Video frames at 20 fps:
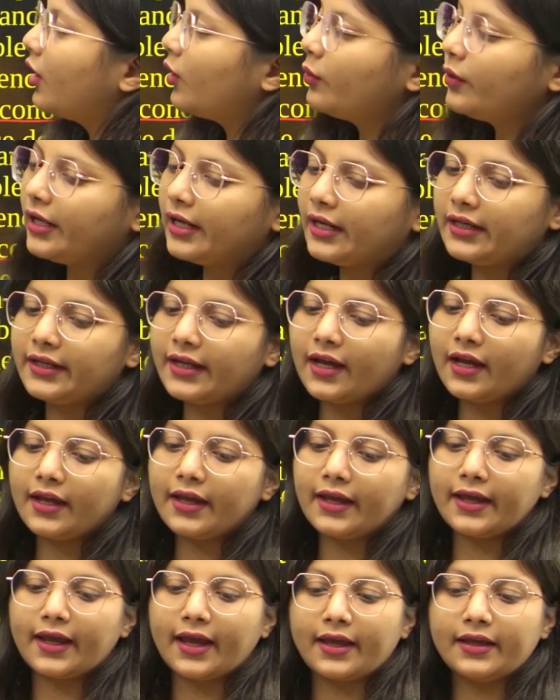India
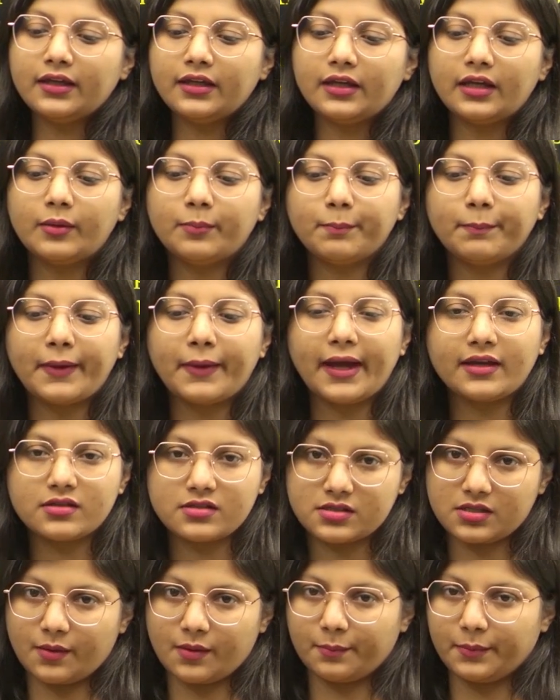AI Impact
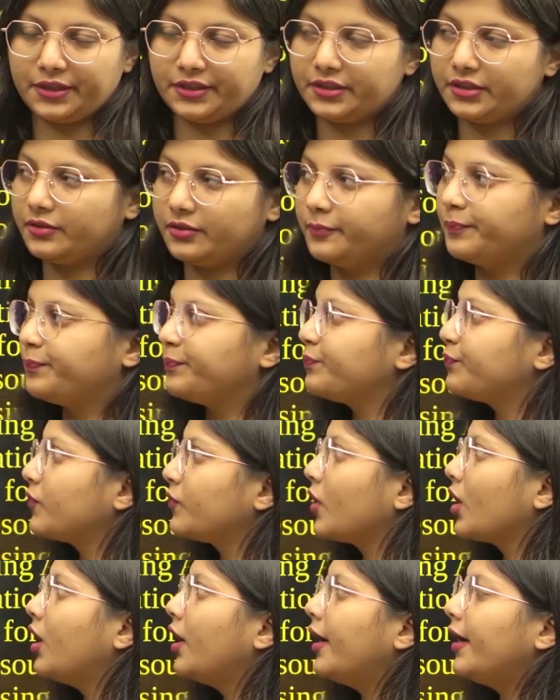Summit.
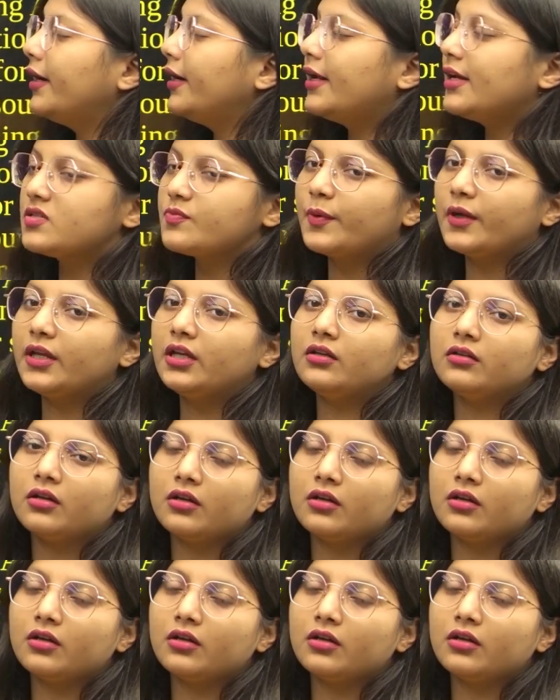It has been